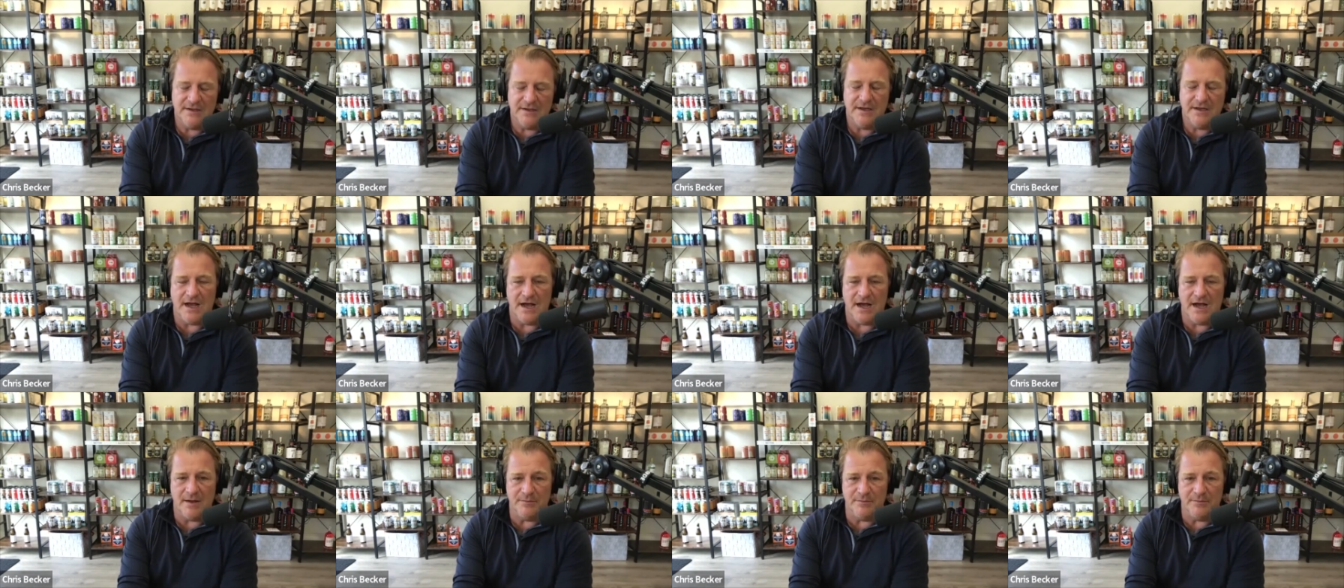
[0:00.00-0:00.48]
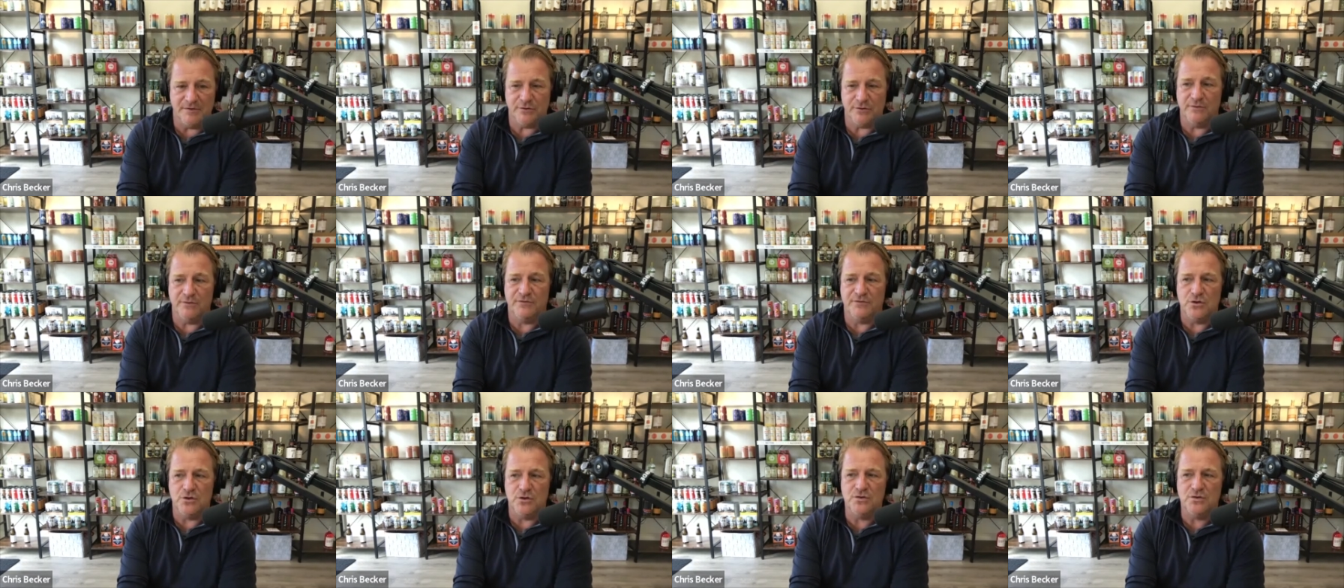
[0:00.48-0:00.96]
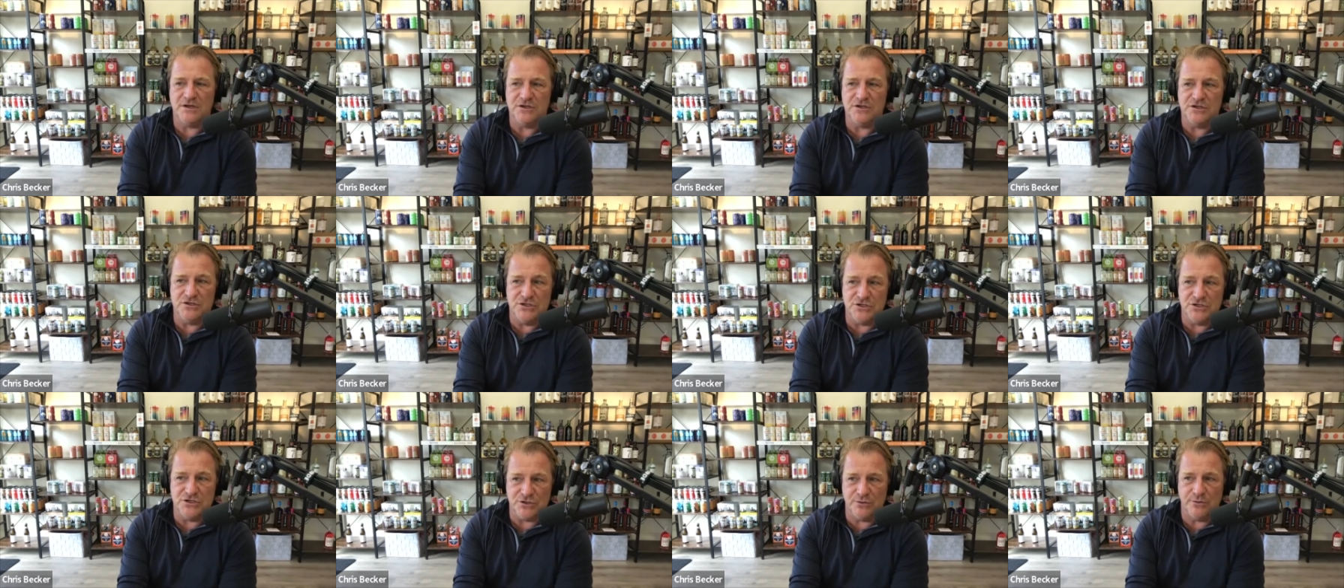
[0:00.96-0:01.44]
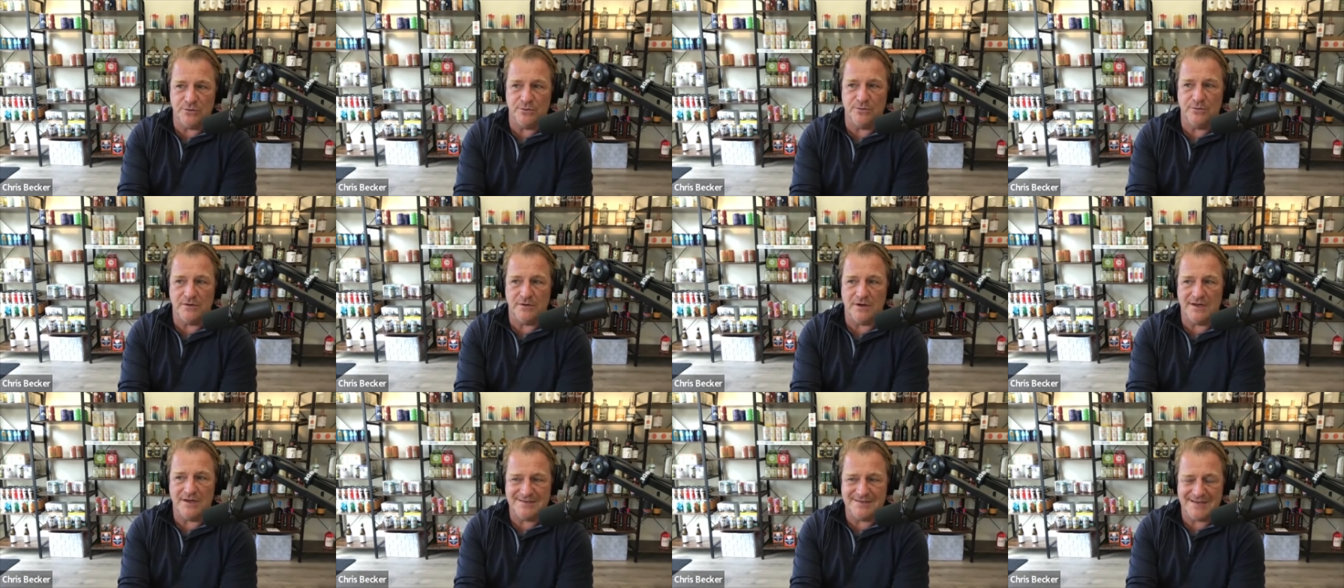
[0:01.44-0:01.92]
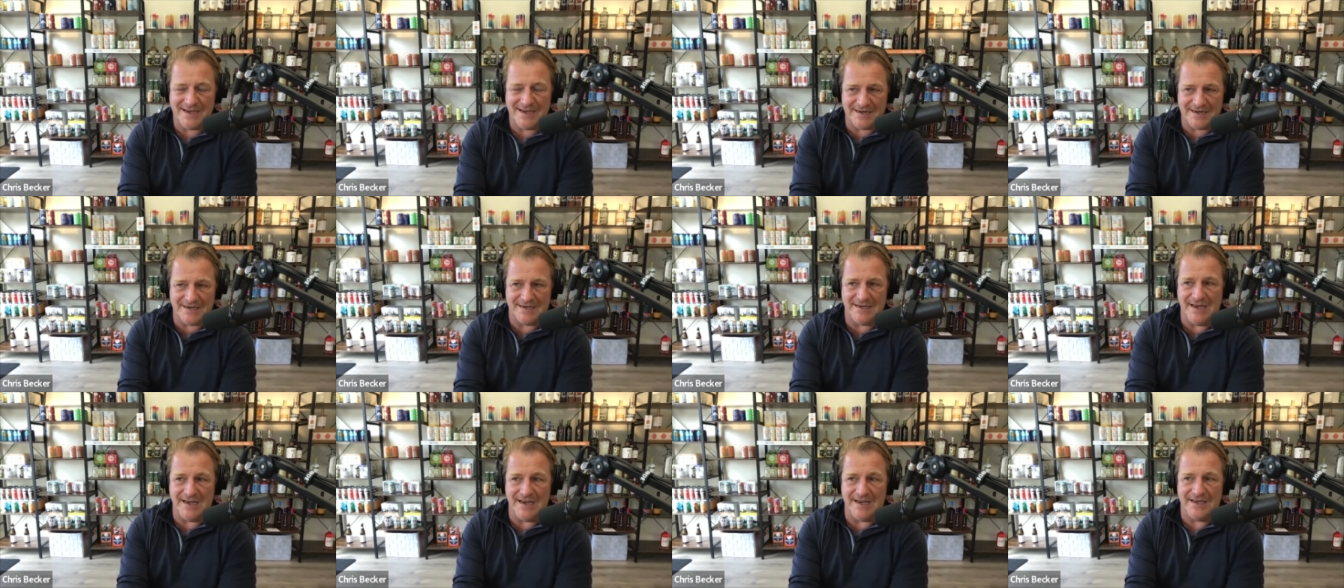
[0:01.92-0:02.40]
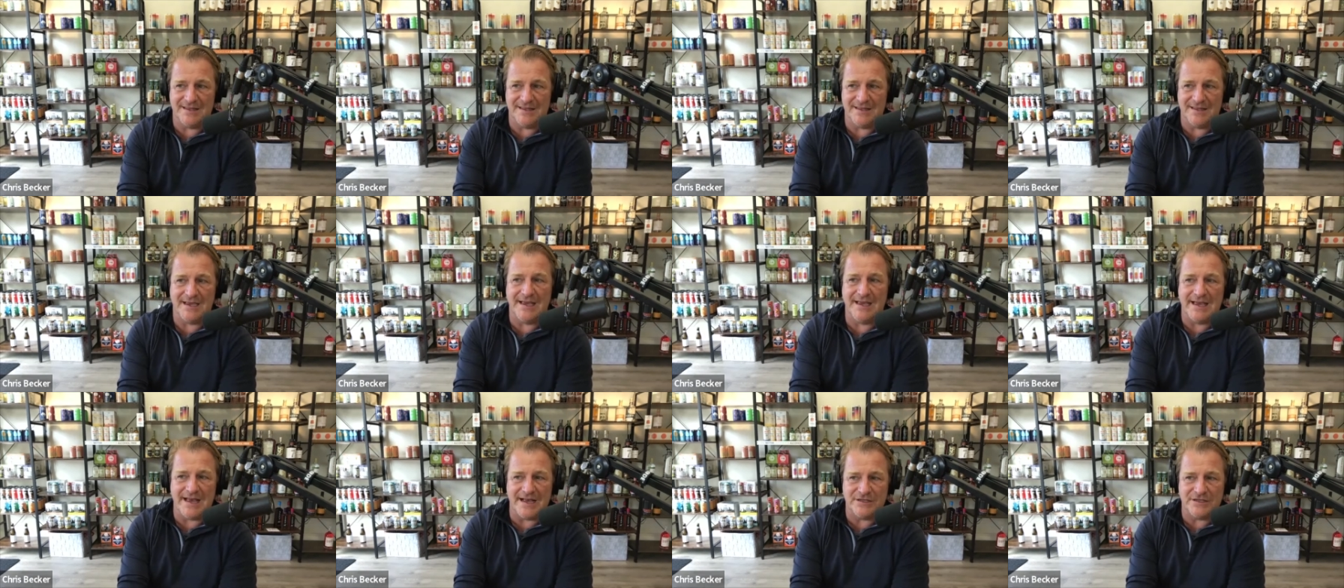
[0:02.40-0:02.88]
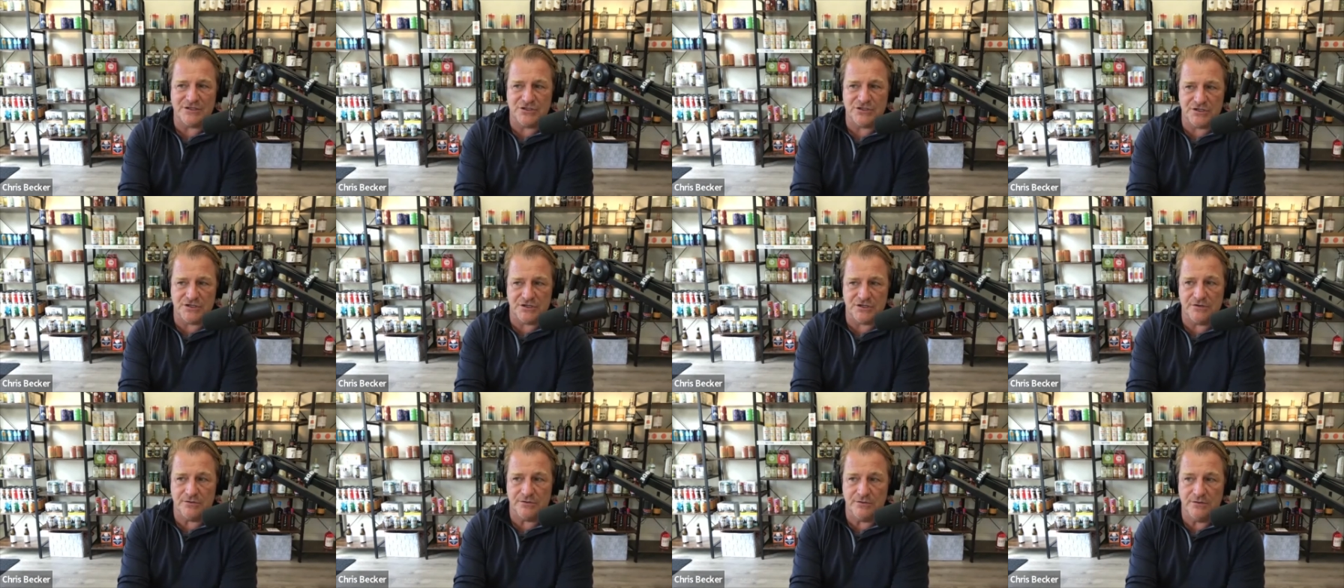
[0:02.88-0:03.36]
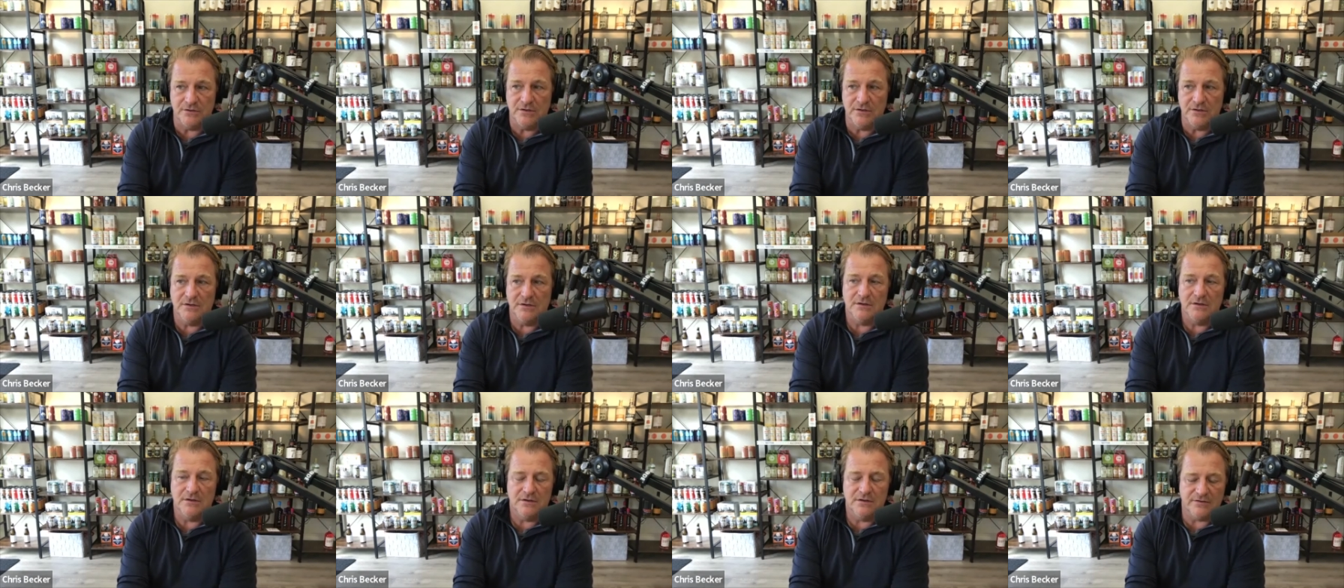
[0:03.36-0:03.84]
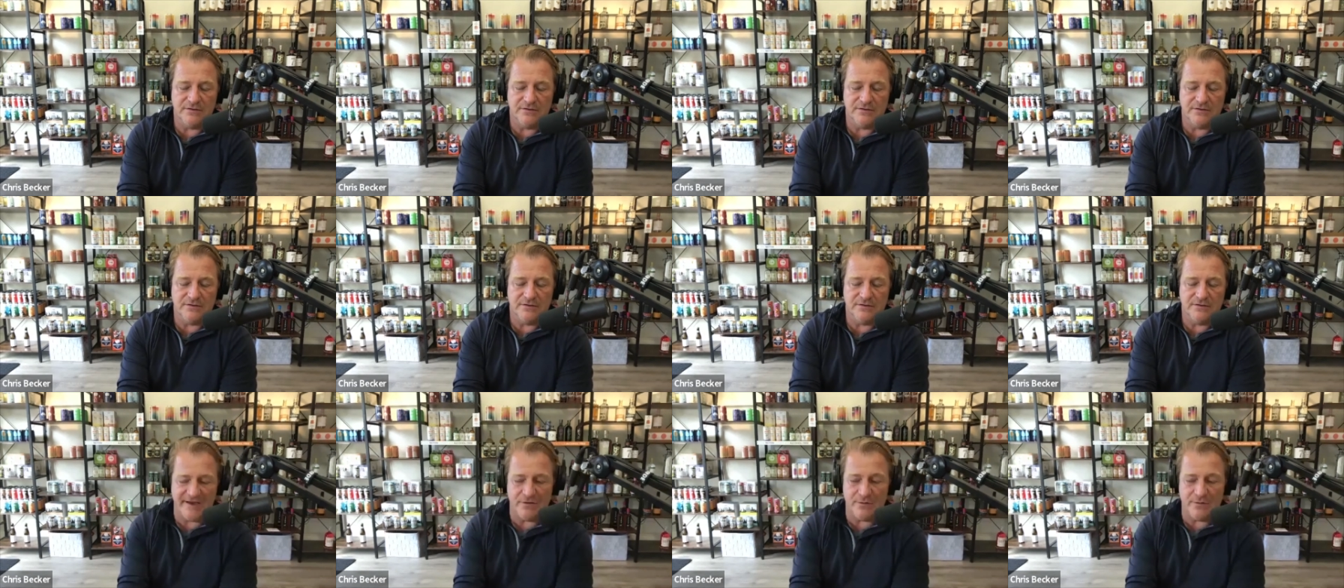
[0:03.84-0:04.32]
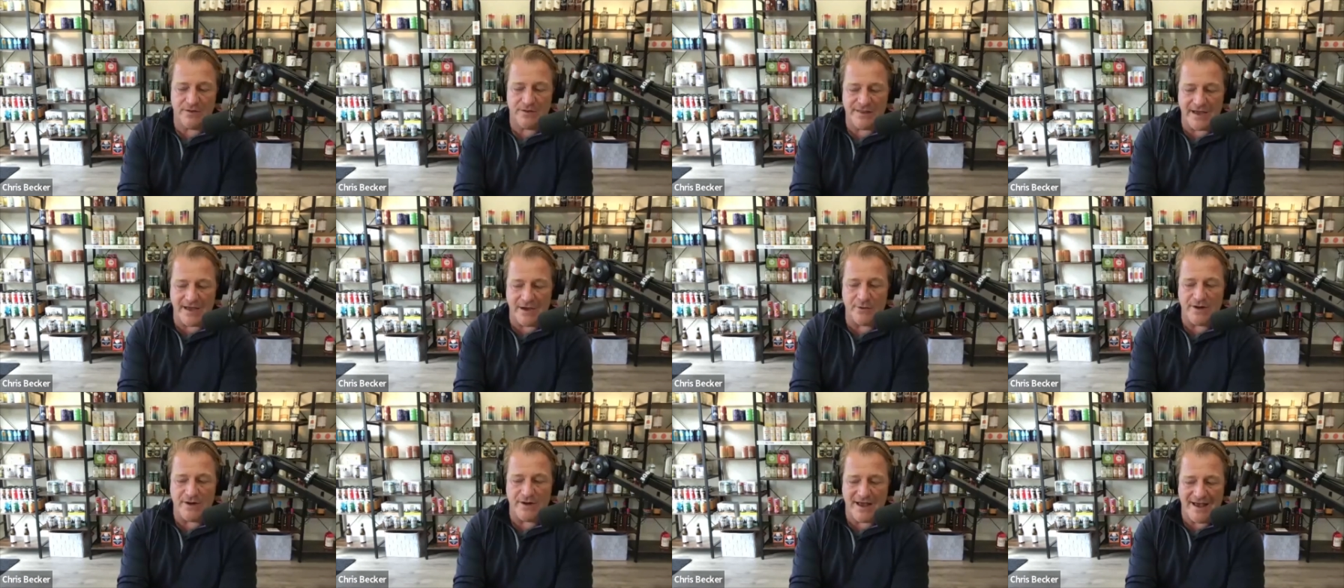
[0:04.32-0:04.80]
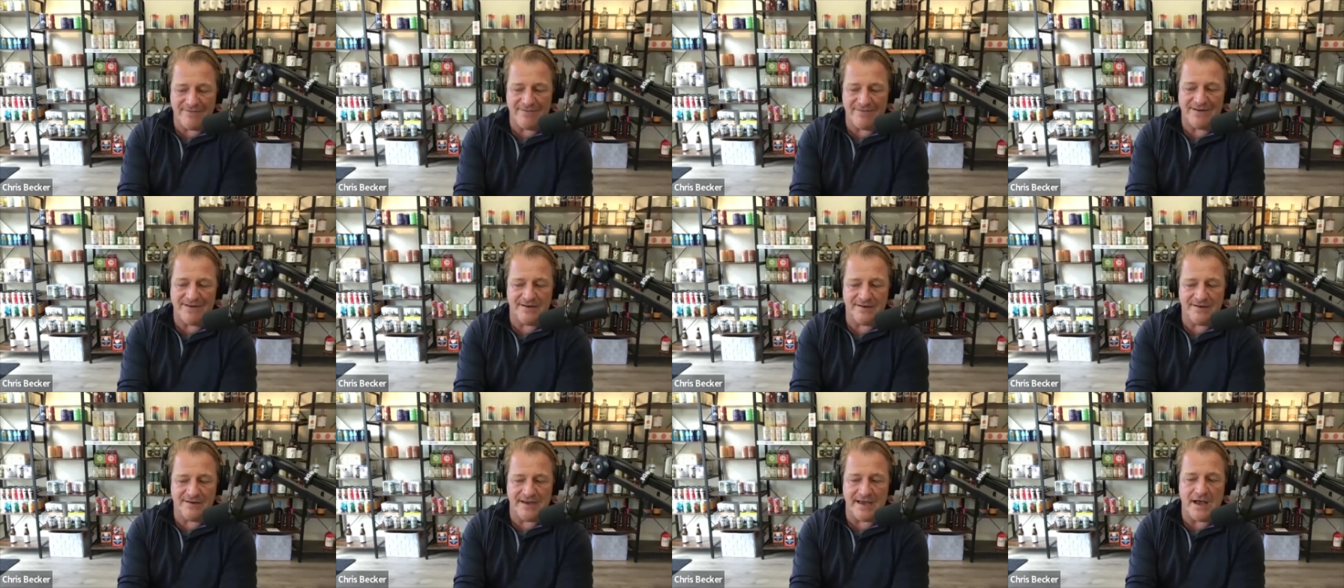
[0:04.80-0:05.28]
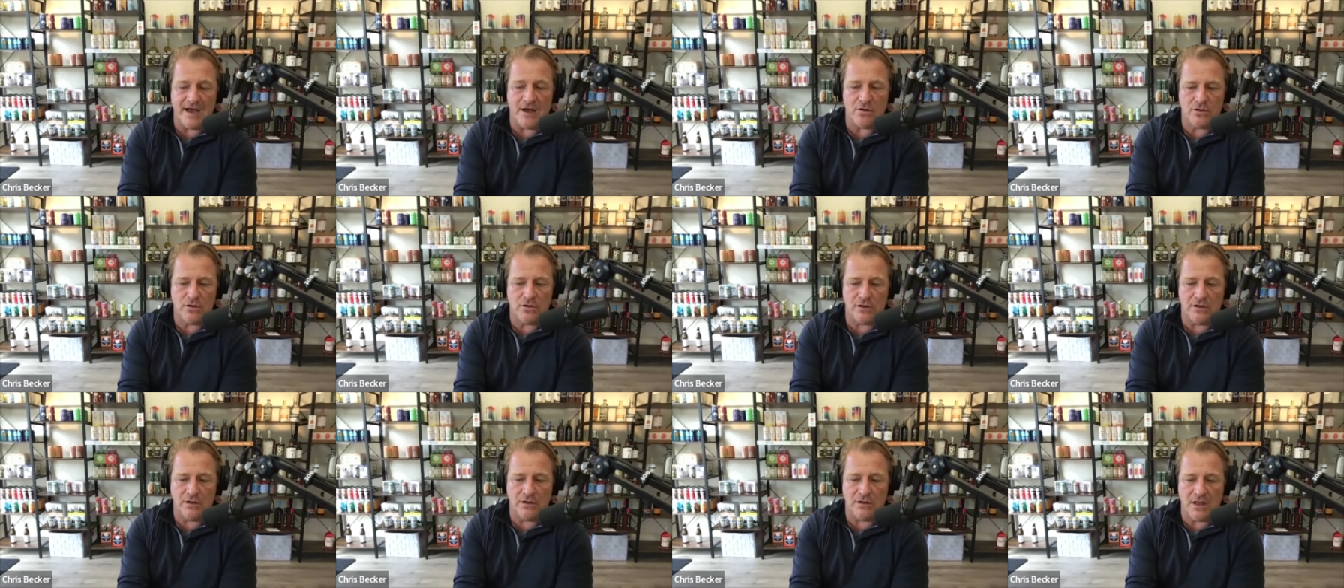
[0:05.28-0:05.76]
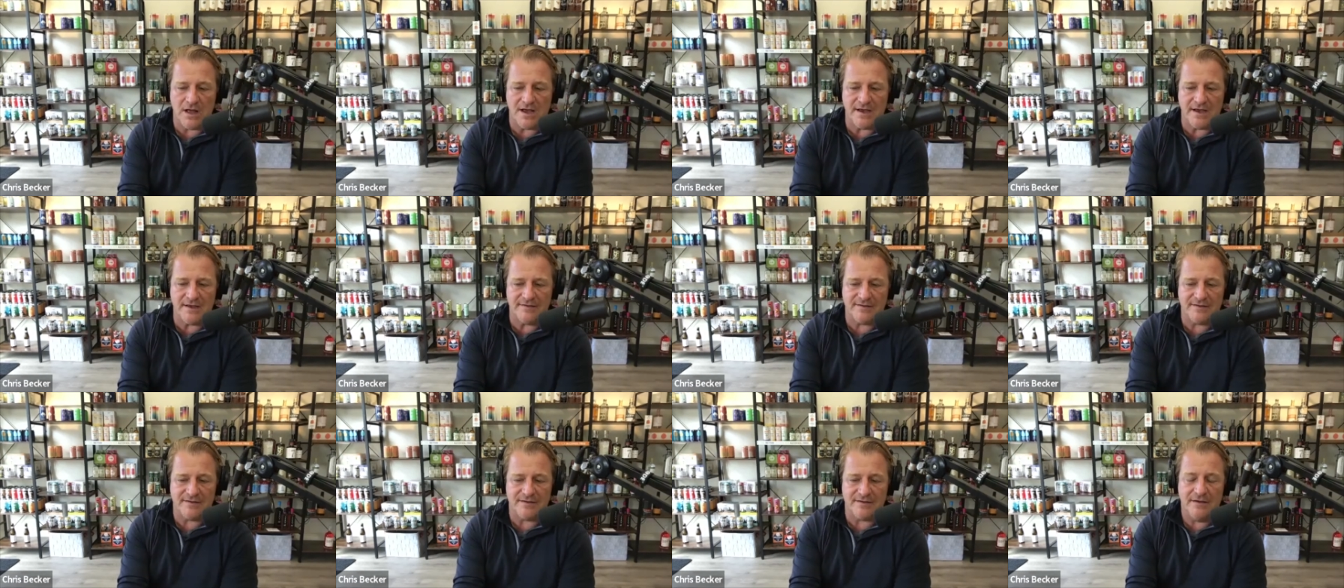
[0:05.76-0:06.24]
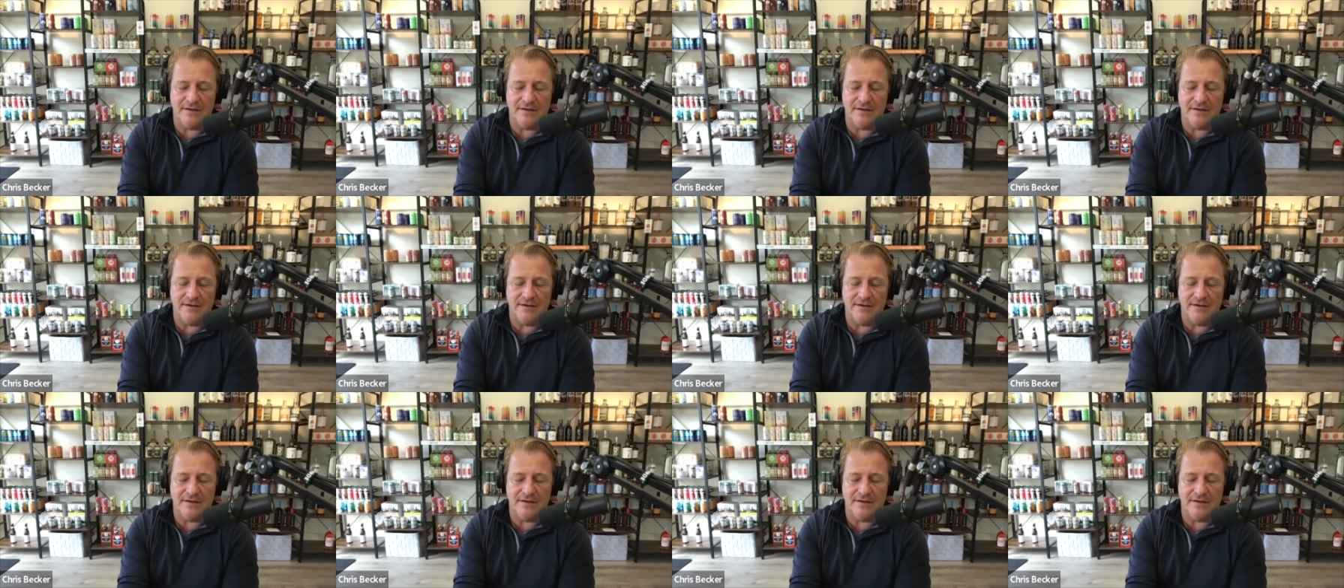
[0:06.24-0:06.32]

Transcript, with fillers: Um, mm. So hmm. if you can do a technique that gets you the flavor without having to de-alcoholize.